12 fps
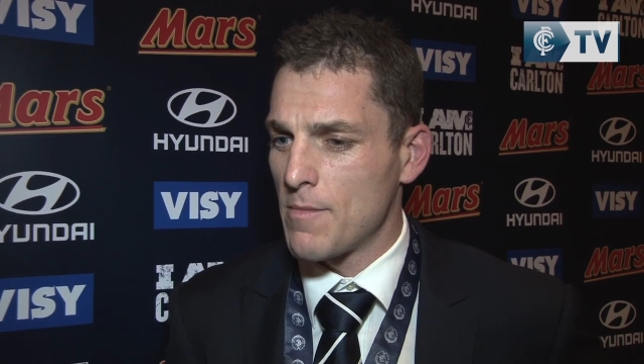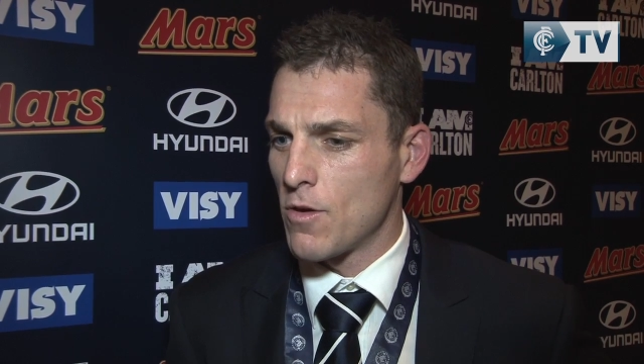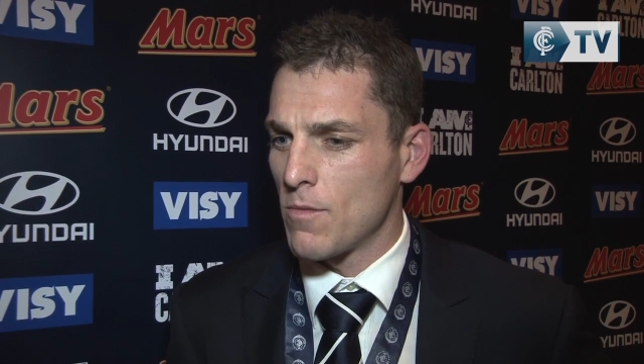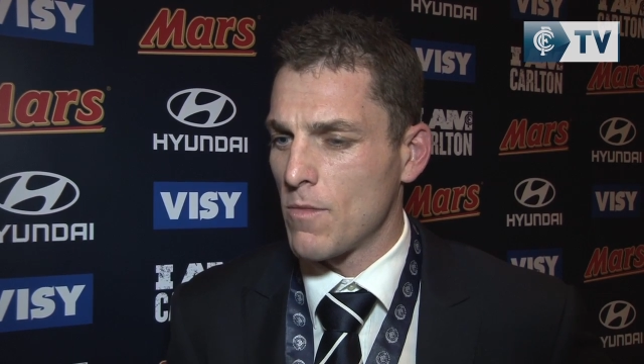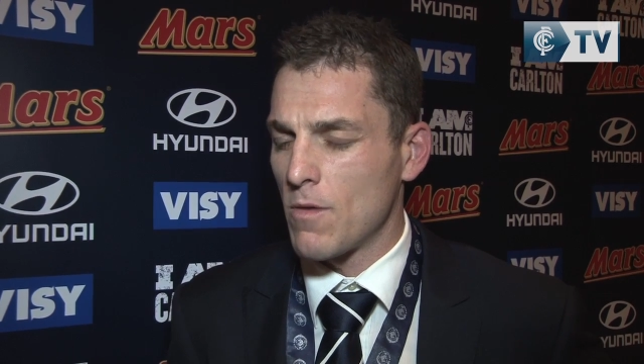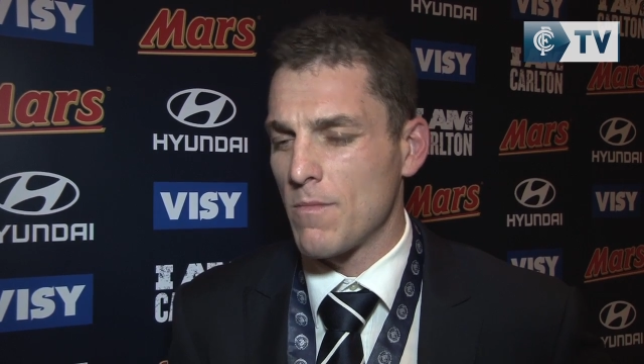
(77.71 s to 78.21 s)
But
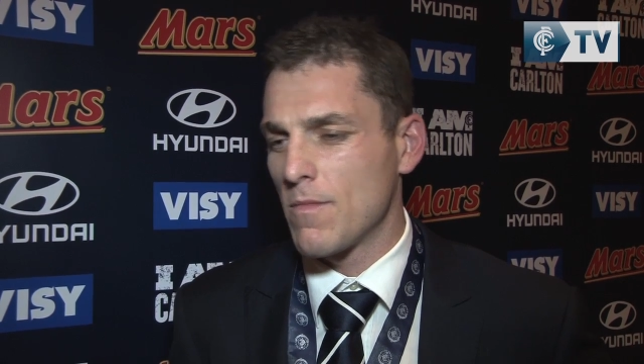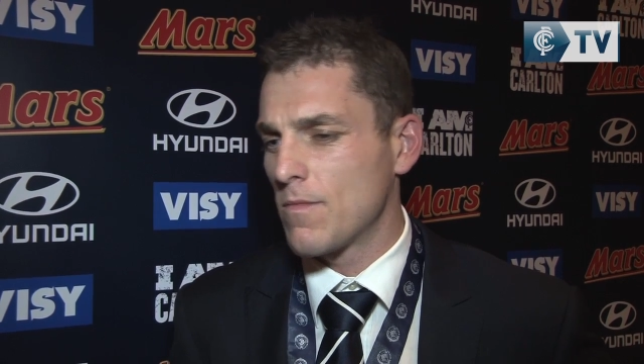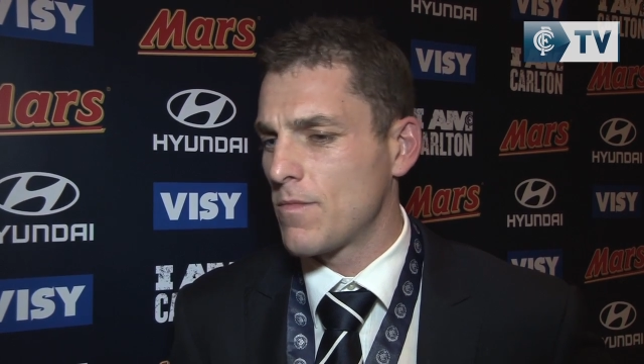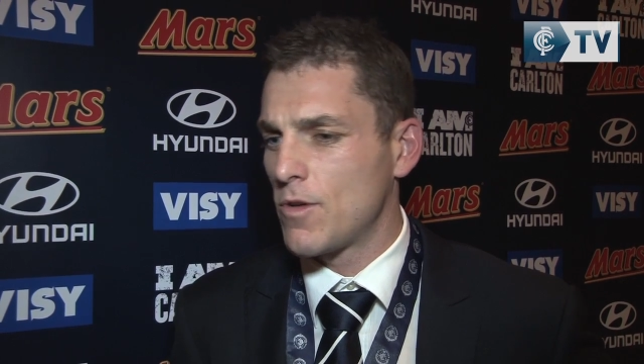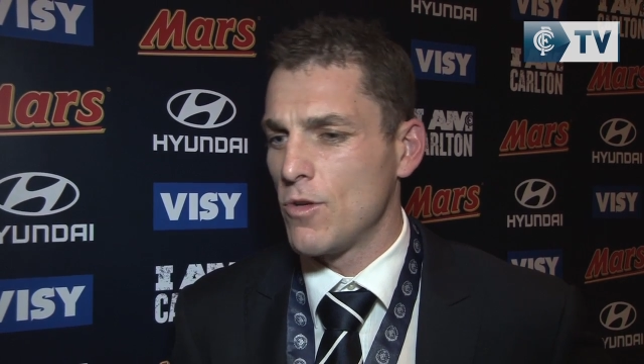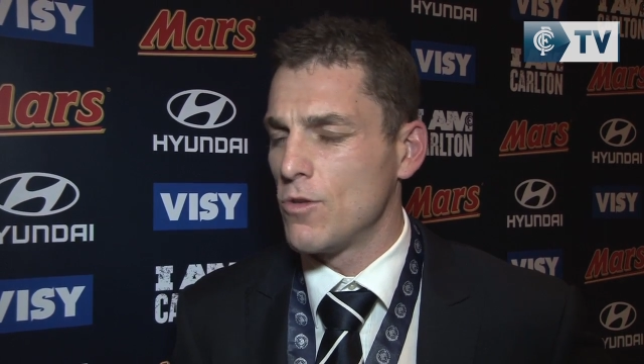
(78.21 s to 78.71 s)
I'm, I'm
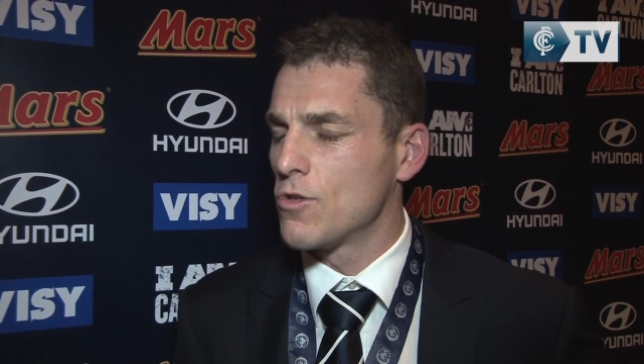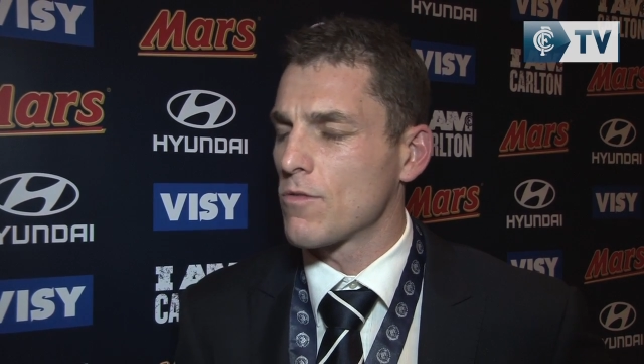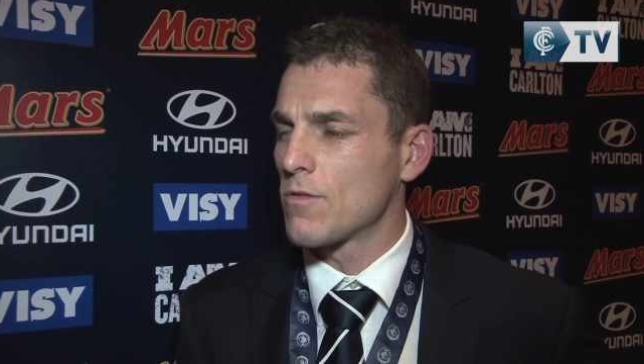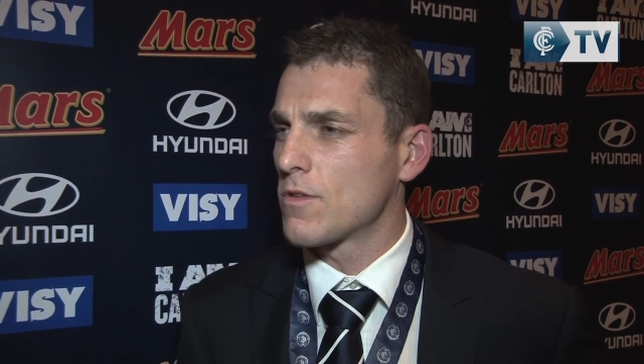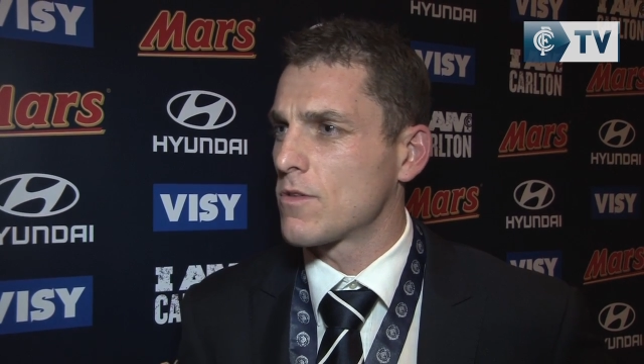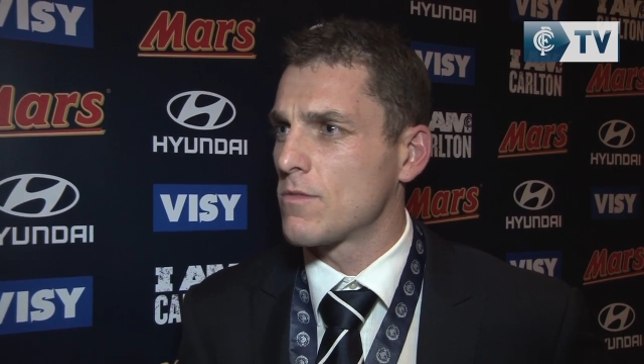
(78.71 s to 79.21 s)
huge
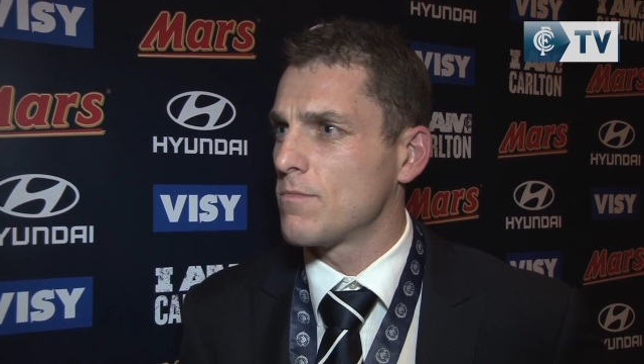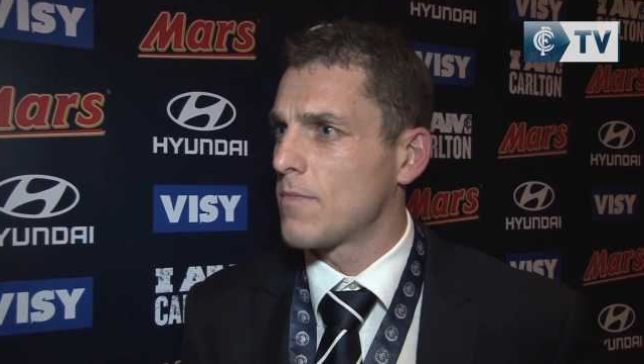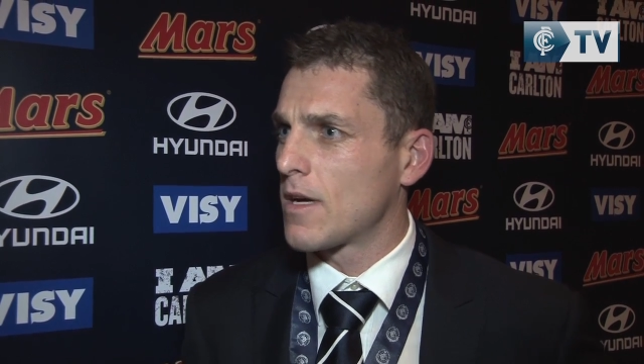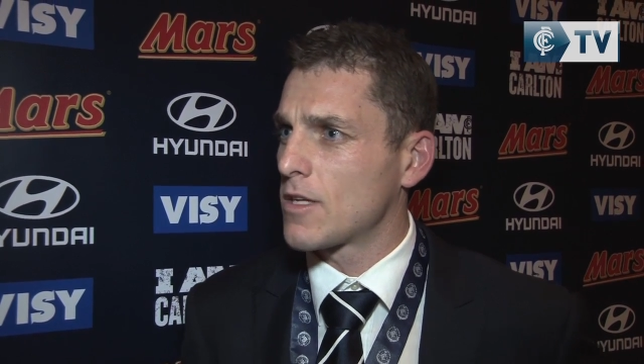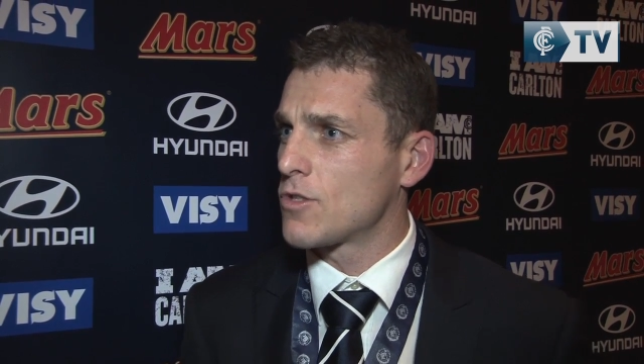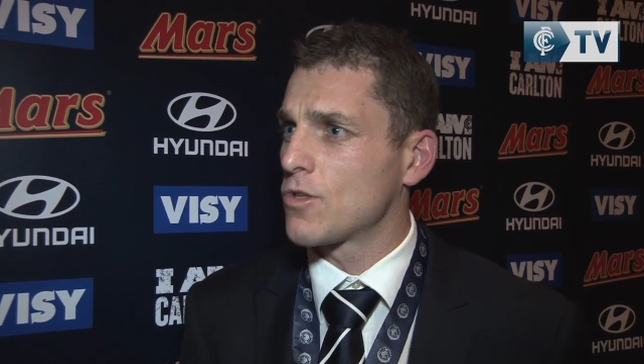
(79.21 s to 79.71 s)
on
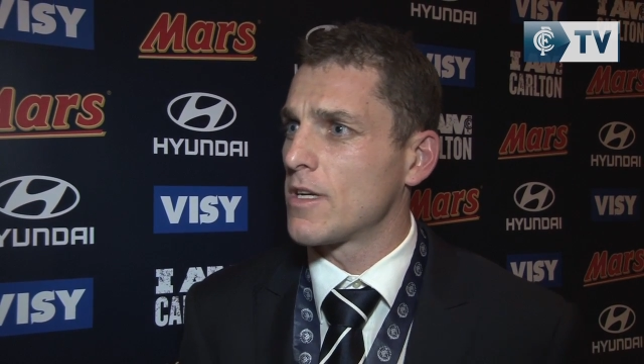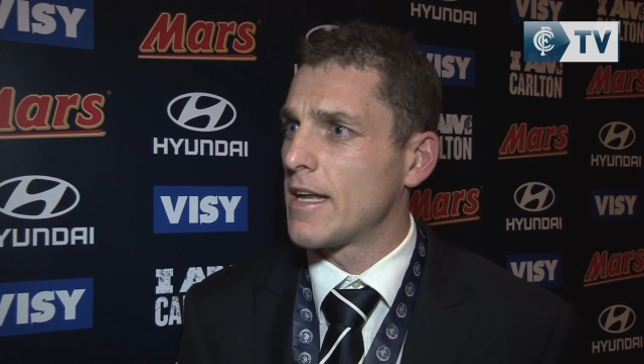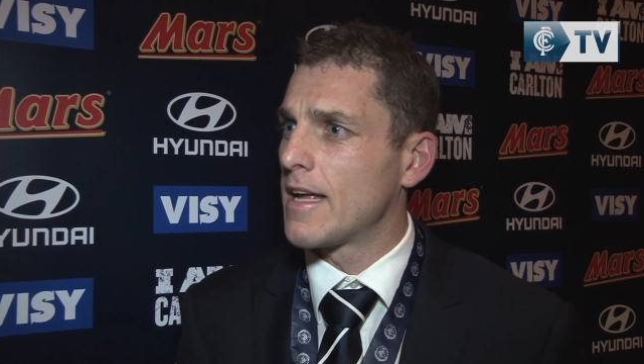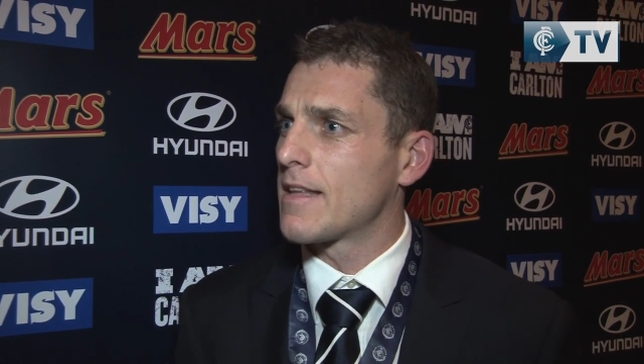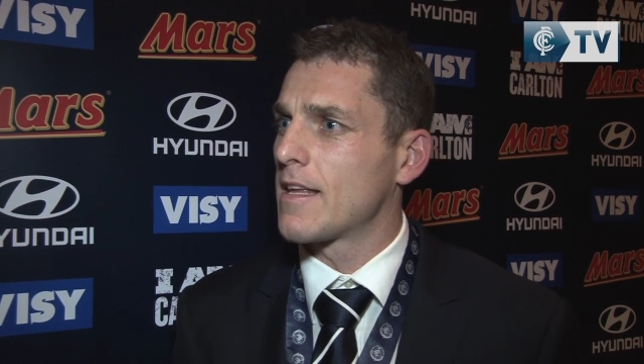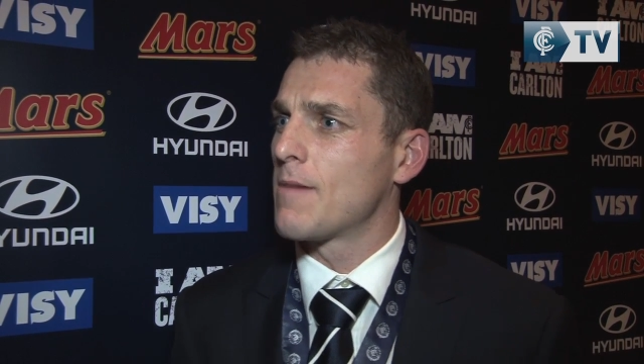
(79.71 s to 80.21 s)
making sure you
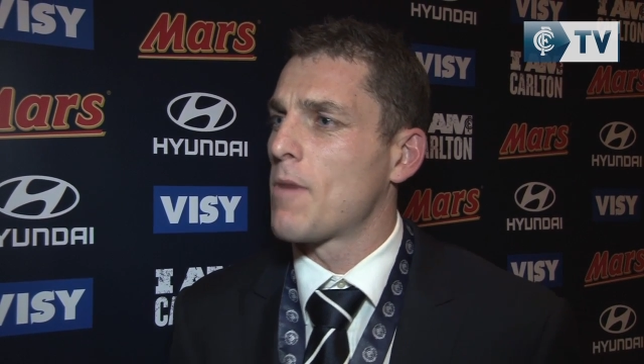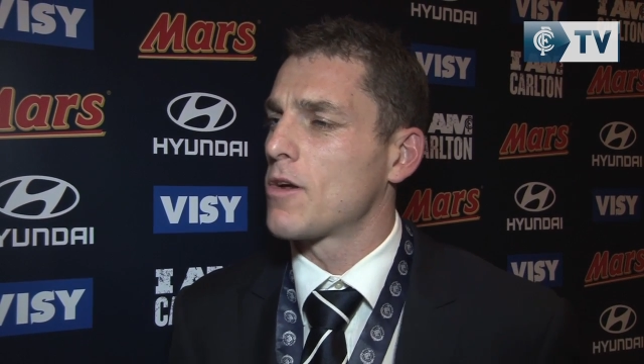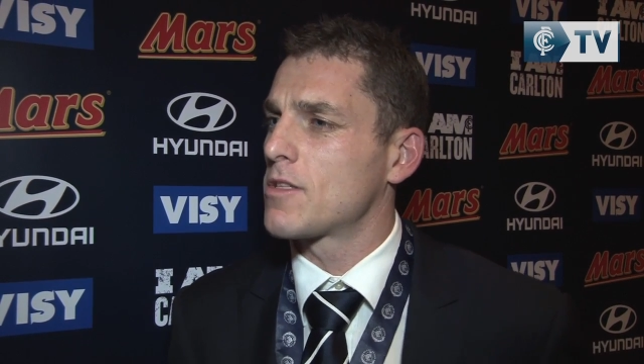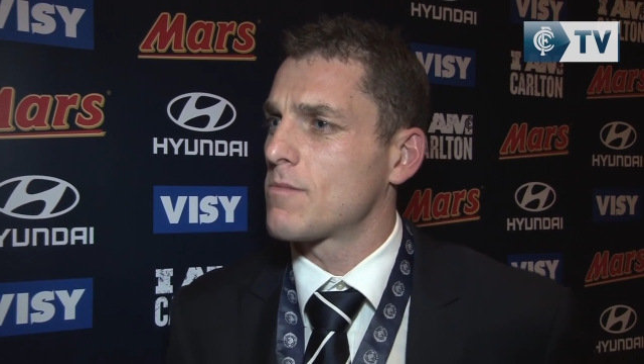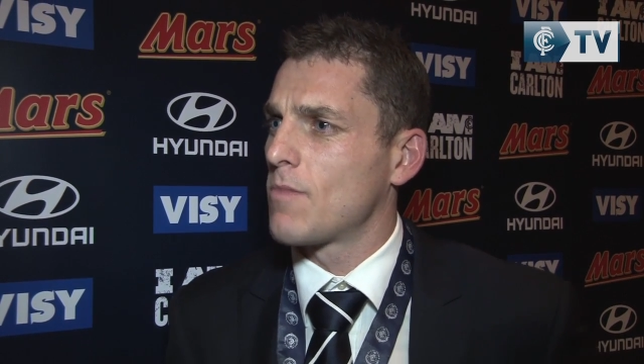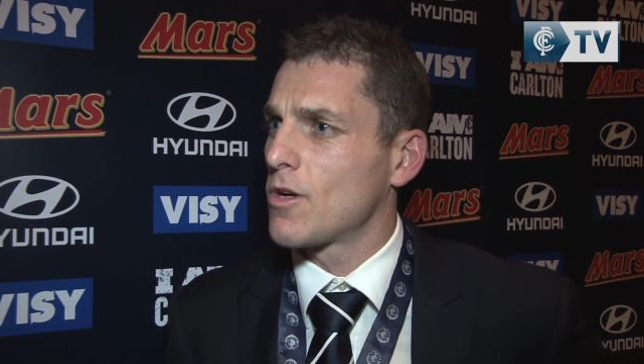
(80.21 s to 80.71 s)
get out there most